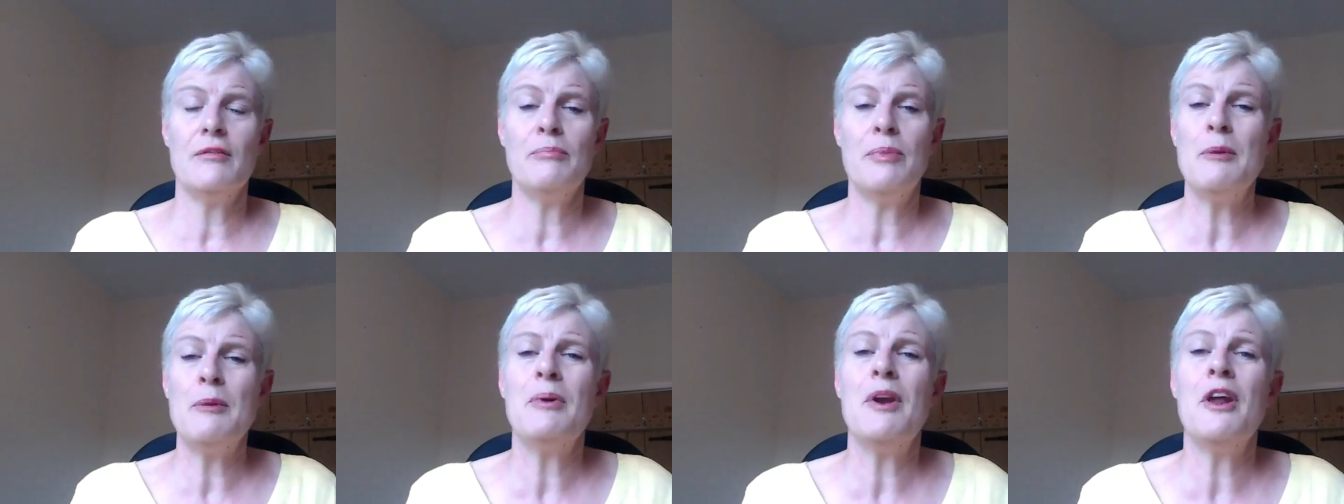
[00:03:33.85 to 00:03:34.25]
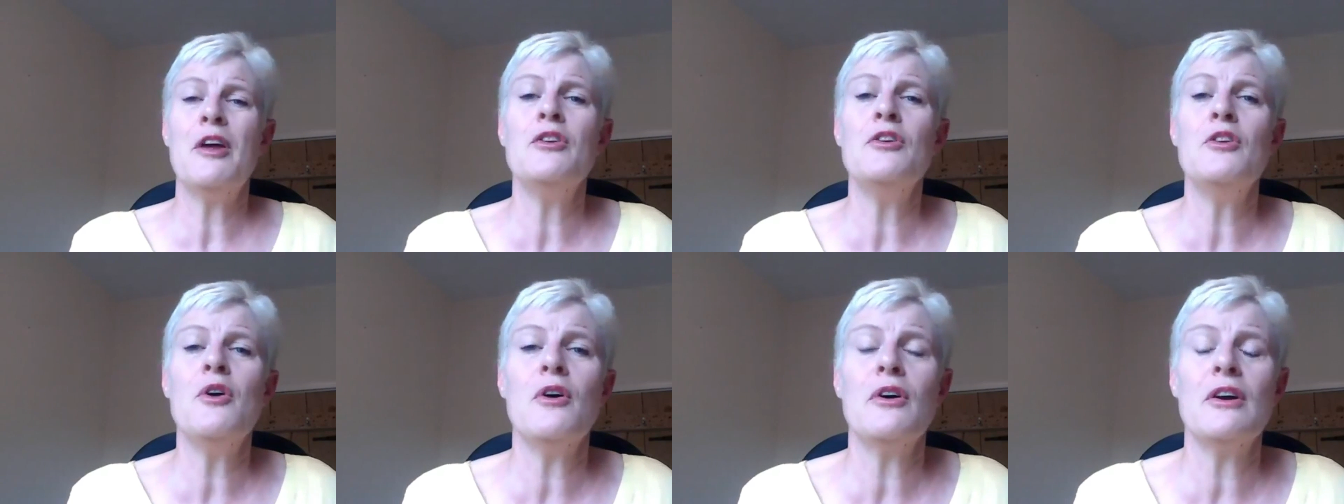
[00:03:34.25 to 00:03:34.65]
people are
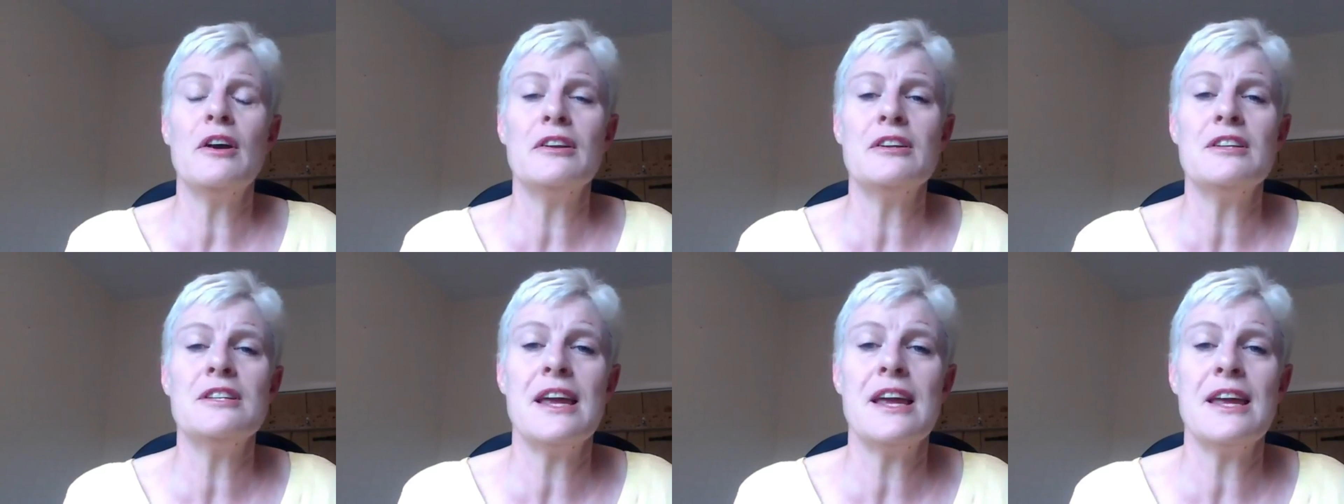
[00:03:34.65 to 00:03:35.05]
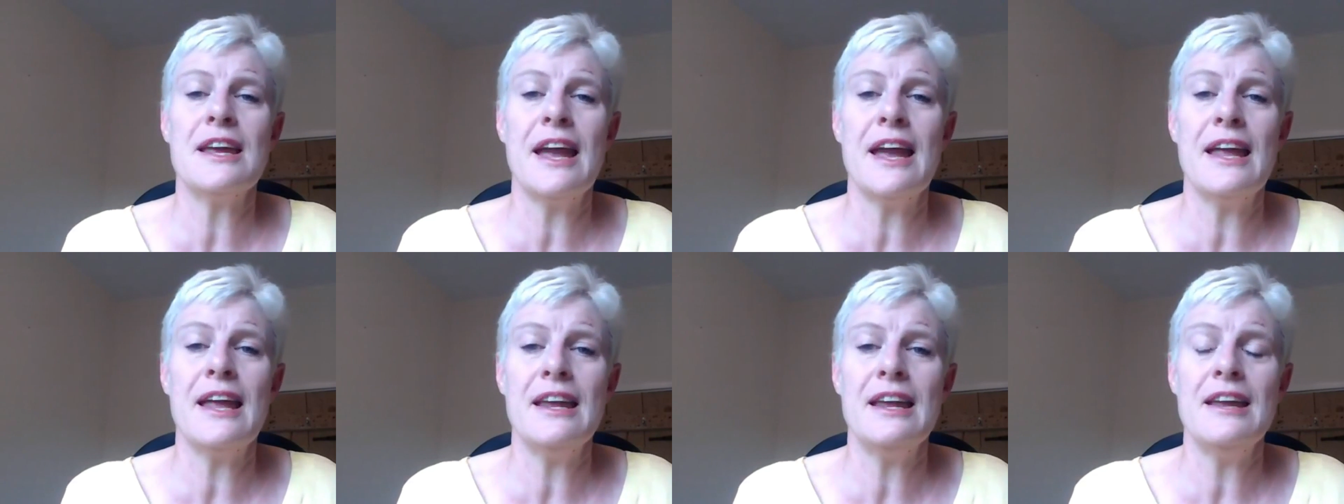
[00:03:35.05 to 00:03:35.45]
not going to
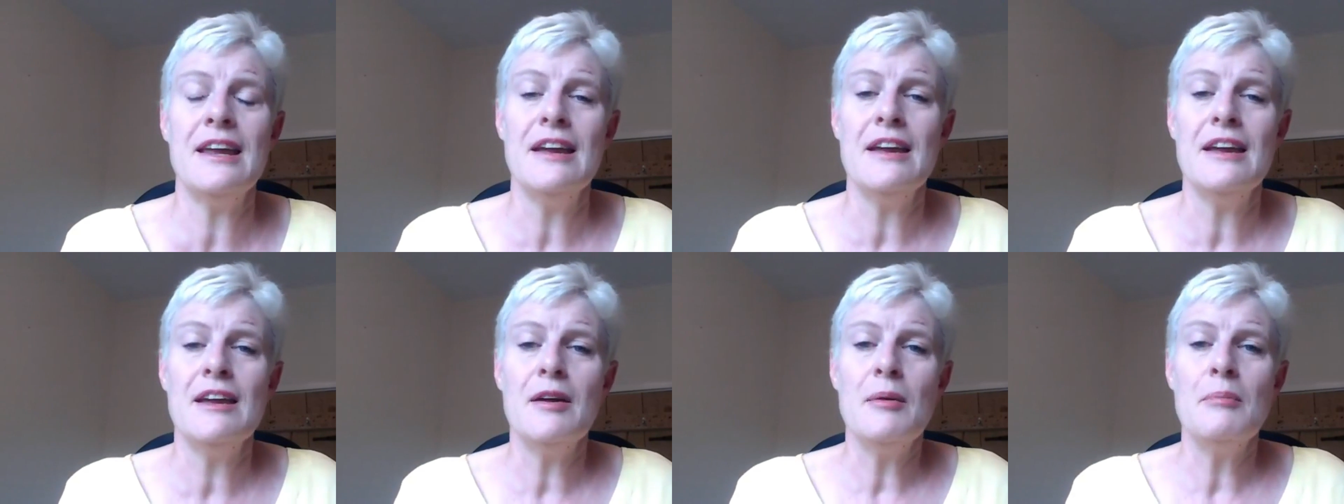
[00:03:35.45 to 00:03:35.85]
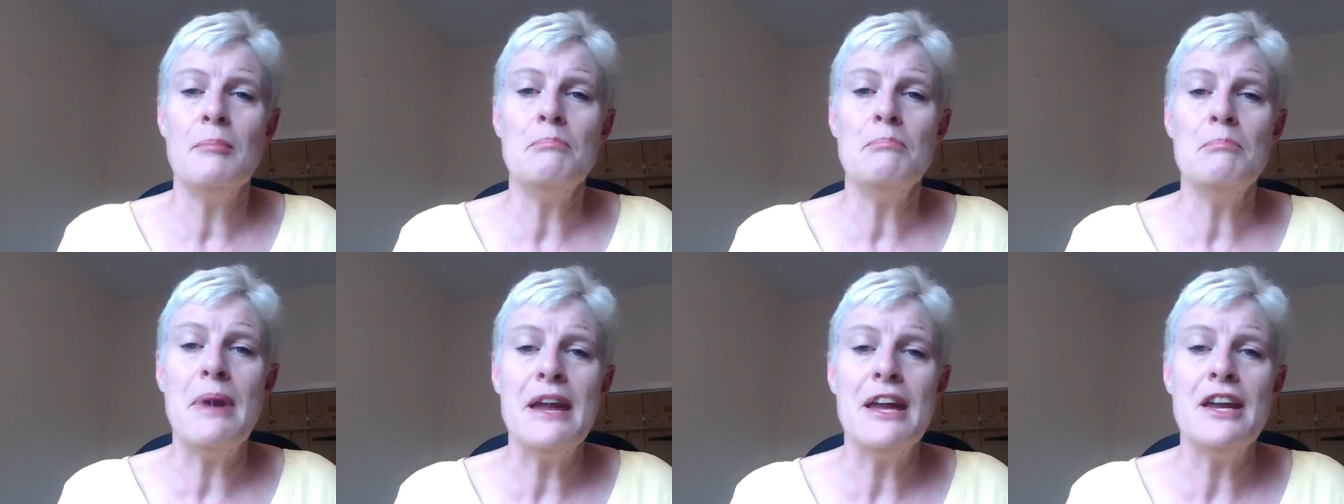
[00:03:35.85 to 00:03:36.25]
take any
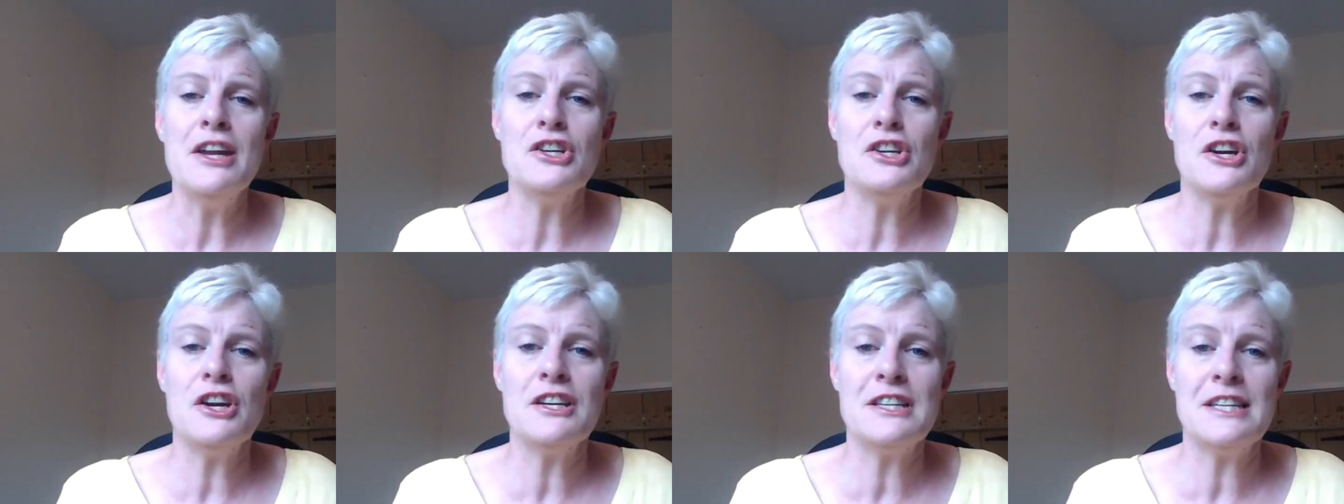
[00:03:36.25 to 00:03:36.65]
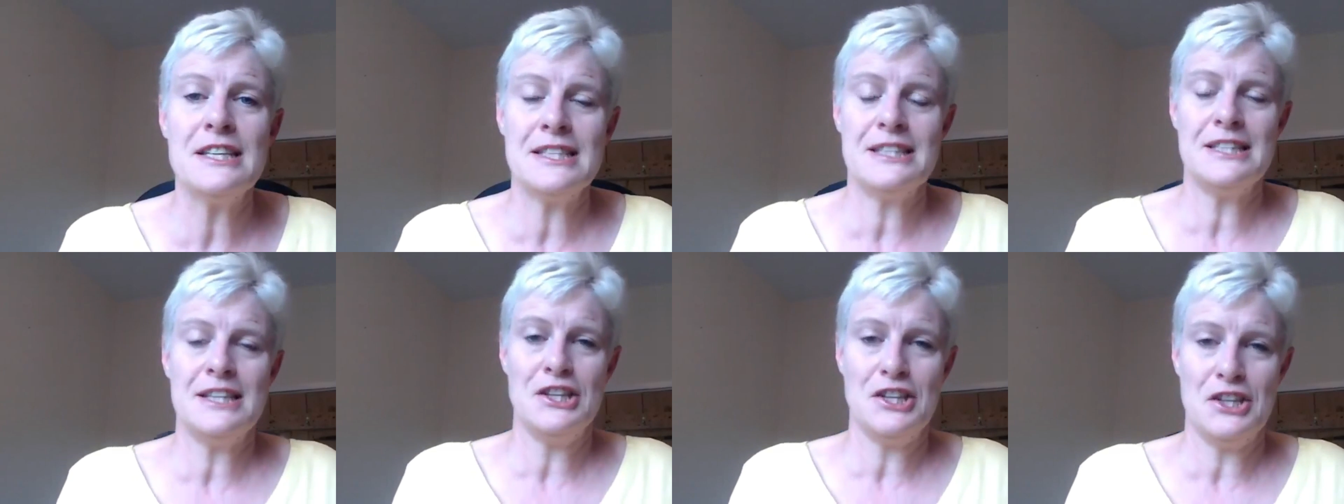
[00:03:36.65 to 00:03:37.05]
major
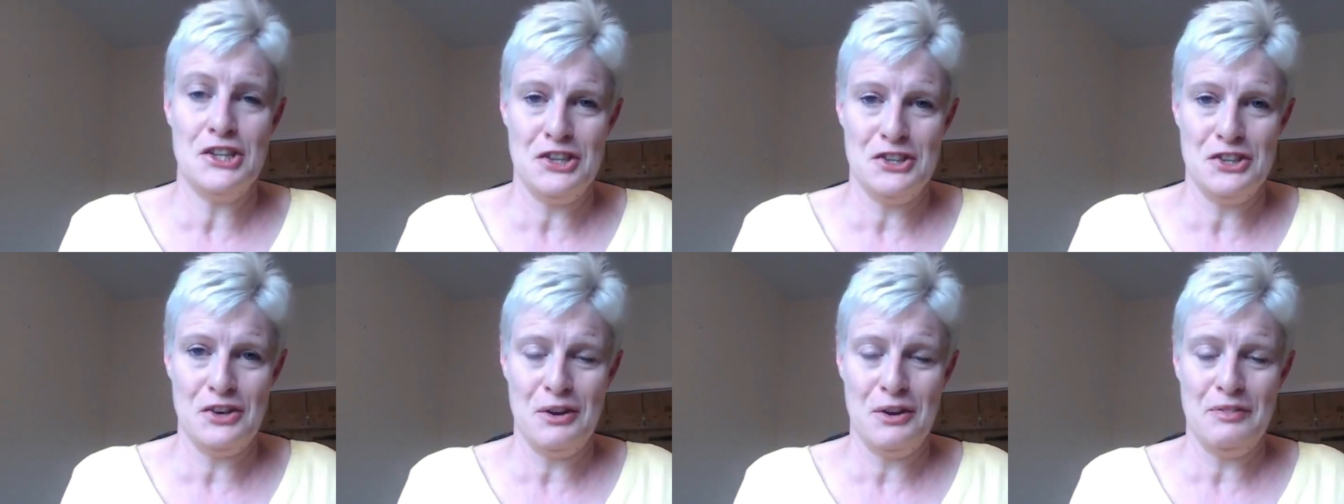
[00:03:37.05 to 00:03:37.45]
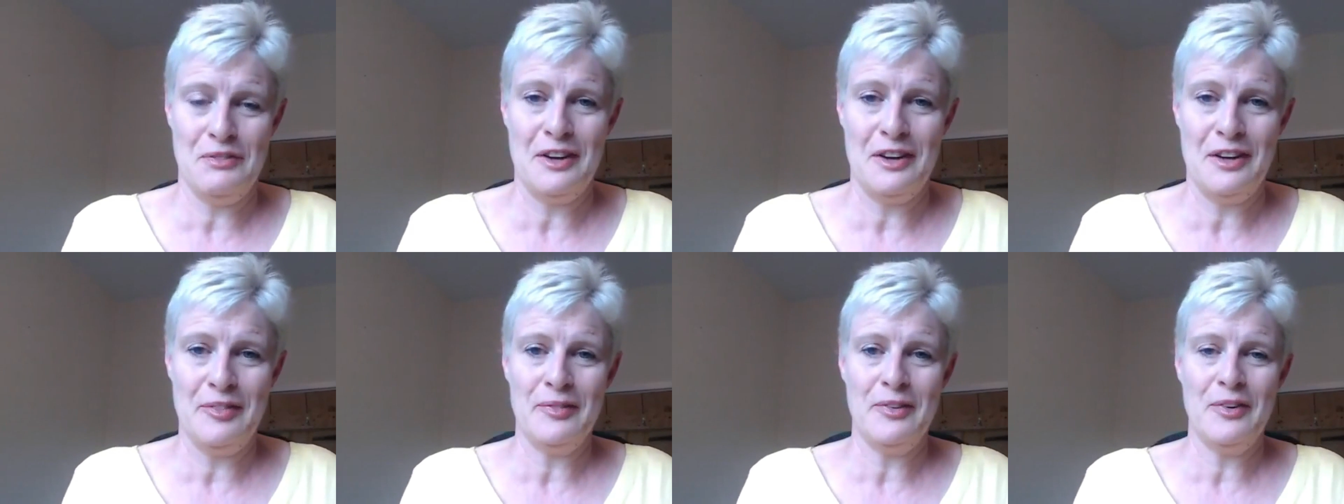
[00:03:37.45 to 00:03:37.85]
decisions over.